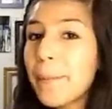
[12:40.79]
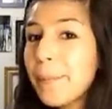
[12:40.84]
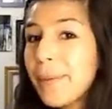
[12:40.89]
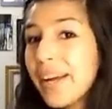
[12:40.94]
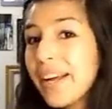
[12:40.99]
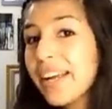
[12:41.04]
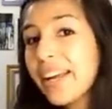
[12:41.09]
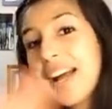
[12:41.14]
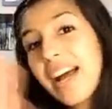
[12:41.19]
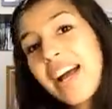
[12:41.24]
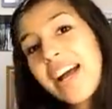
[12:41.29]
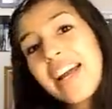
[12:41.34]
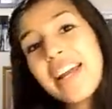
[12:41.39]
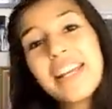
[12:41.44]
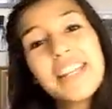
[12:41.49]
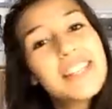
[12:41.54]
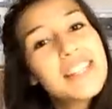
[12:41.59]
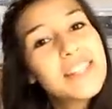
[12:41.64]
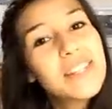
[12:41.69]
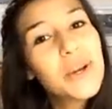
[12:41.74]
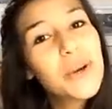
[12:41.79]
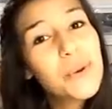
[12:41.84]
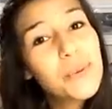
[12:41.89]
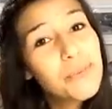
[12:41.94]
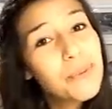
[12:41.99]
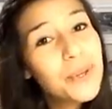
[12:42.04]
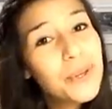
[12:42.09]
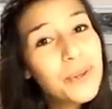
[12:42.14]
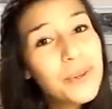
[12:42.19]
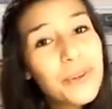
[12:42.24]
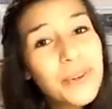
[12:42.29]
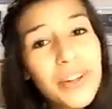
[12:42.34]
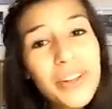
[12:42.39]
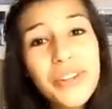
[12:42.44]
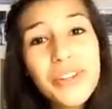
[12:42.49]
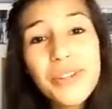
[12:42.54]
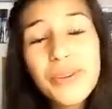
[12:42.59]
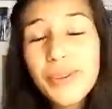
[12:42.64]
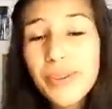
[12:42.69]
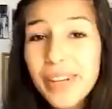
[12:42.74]
Bye guys. Hope you
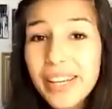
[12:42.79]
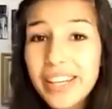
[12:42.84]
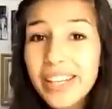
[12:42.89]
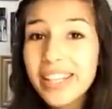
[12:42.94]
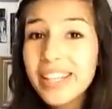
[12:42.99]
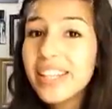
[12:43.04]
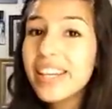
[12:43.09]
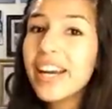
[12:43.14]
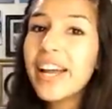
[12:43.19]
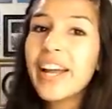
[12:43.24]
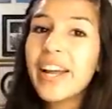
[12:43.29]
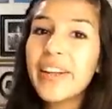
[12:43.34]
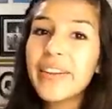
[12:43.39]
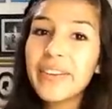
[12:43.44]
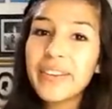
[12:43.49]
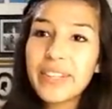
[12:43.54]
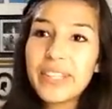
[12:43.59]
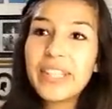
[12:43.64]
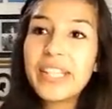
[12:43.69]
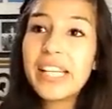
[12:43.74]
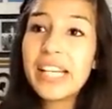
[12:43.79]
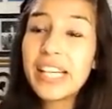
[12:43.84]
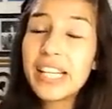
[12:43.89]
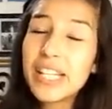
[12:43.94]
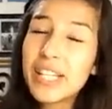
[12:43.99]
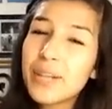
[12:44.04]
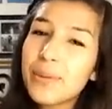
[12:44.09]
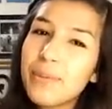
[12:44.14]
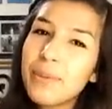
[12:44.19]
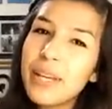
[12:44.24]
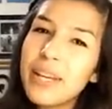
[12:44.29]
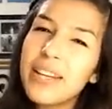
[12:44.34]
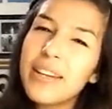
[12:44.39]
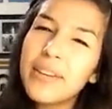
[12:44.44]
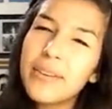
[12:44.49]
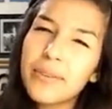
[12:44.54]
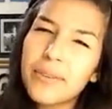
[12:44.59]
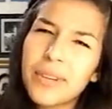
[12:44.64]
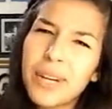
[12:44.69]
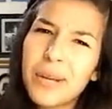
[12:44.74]
enjoyed listening to
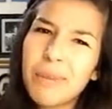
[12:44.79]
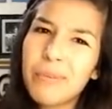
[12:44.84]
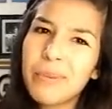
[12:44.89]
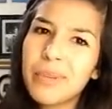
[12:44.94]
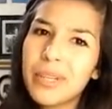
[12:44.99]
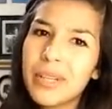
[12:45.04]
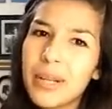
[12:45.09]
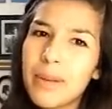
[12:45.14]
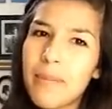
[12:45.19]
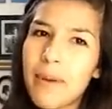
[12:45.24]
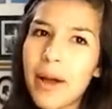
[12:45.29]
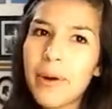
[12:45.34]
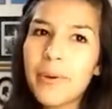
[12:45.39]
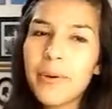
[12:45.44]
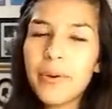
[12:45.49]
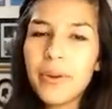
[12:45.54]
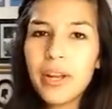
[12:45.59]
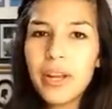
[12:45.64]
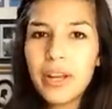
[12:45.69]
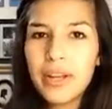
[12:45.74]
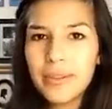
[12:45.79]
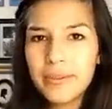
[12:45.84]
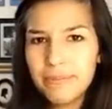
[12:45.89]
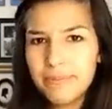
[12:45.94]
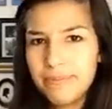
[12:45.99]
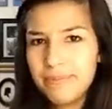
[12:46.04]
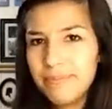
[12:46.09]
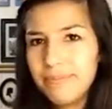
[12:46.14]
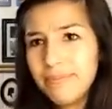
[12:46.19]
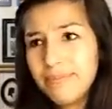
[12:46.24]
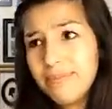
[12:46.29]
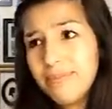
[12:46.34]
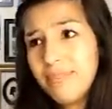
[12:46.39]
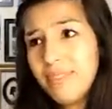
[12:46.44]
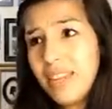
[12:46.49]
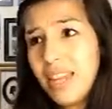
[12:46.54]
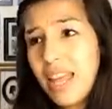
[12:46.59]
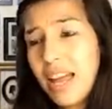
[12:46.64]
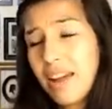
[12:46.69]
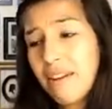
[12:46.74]
me ramble about
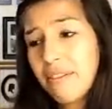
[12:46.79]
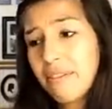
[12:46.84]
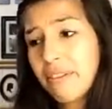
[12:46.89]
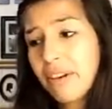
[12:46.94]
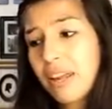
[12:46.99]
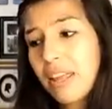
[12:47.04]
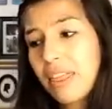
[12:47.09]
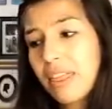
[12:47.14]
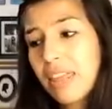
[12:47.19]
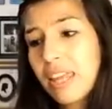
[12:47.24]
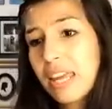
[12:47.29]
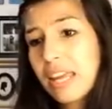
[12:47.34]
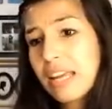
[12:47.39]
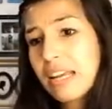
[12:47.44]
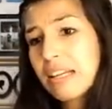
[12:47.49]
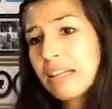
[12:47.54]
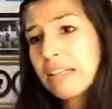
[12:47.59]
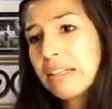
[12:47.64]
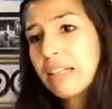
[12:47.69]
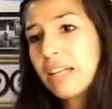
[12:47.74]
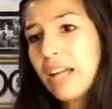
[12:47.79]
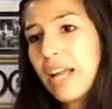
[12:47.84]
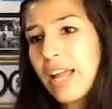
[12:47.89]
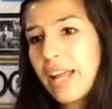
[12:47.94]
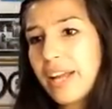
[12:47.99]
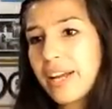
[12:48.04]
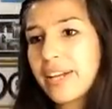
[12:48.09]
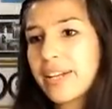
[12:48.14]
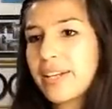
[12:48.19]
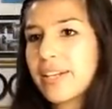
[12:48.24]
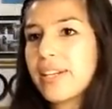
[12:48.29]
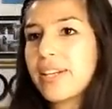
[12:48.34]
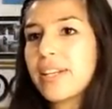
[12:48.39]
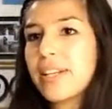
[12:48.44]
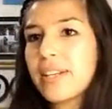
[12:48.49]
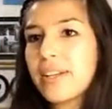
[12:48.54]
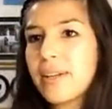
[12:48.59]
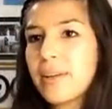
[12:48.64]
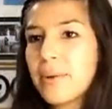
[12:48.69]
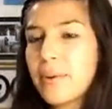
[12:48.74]
everything
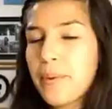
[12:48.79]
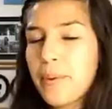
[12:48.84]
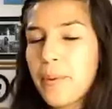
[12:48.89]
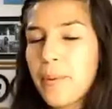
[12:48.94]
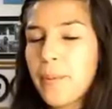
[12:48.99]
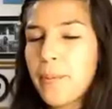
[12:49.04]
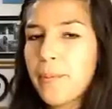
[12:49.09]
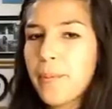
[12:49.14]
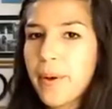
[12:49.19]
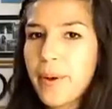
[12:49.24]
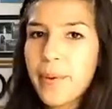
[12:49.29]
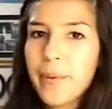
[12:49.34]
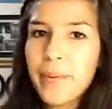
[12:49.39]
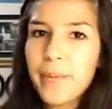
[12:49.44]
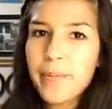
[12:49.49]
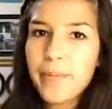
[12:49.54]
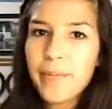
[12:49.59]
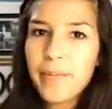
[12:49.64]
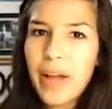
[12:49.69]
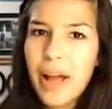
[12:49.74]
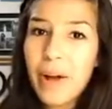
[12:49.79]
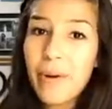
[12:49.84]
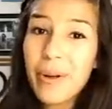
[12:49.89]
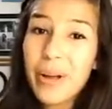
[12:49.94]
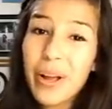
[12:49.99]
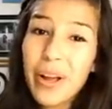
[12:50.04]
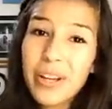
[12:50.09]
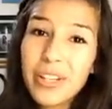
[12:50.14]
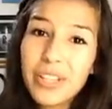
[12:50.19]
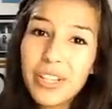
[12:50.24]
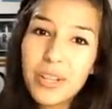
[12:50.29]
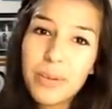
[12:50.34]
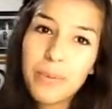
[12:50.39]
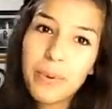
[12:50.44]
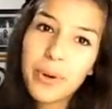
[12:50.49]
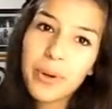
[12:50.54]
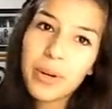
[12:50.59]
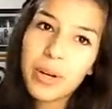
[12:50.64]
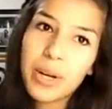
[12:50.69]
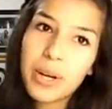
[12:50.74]
and about how I got into the
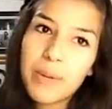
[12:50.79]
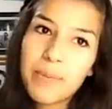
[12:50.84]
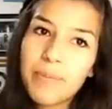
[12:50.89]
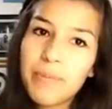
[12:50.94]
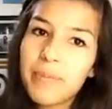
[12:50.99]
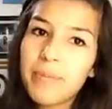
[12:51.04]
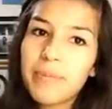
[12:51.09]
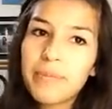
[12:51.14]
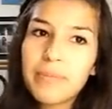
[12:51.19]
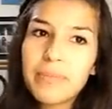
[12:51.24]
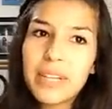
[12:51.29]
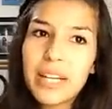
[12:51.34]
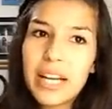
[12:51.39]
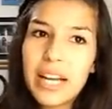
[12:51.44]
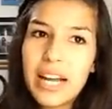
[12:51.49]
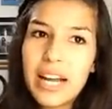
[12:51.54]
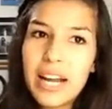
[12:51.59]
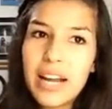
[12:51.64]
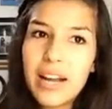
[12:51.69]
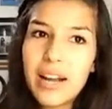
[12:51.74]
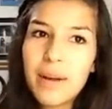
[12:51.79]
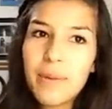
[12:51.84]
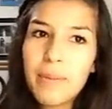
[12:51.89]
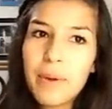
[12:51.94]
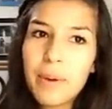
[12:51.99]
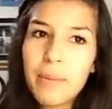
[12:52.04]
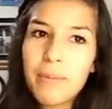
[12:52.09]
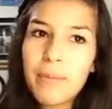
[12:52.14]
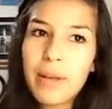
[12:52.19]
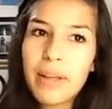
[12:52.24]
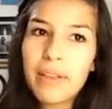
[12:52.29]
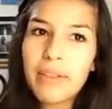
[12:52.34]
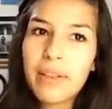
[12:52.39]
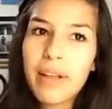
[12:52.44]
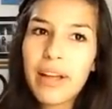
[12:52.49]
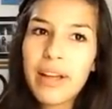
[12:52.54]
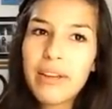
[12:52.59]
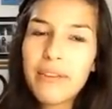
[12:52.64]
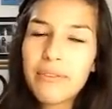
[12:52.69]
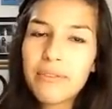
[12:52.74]
program, about my
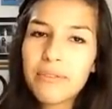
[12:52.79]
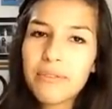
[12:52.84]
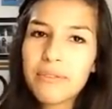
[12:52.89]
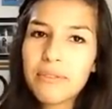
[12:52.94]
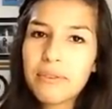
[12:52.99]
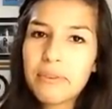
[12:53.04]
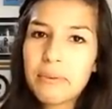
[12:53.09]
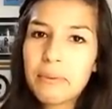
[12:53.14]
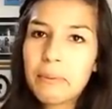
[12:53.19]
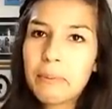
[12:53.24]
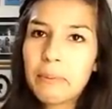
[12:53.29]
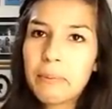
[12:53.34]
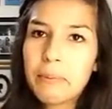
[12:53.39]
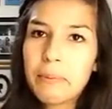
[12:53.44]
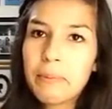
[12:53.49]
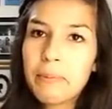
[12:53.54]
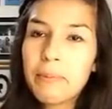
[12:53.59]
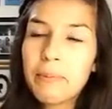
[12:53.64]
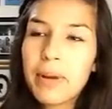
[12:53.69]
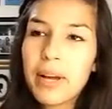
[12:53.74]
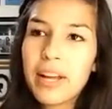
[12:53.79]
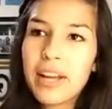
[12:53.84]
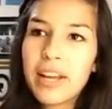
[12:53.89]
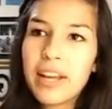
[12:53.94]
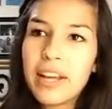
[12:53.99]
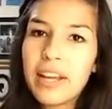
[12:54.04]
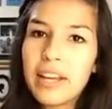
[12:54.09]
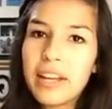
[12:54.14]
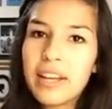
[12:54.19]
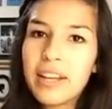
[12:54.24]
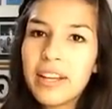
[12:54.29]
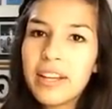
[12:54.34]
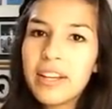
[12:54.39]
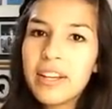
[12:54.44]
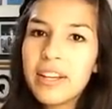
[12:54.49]
life, my